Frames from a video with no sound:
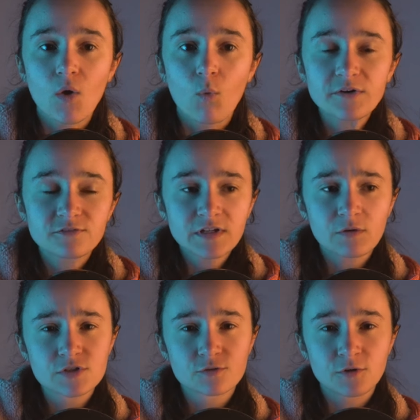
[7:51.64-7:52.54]
One thing I
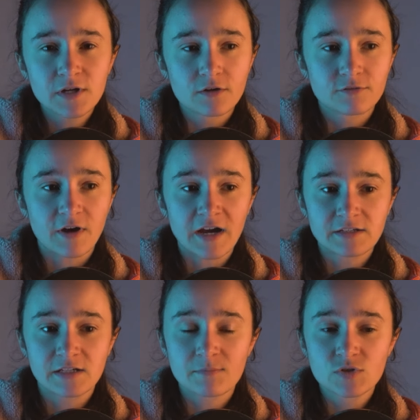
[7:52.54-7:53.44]
was afraid of
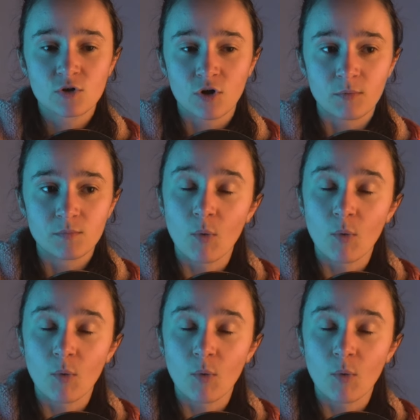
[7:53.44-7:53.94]
at Gamescom,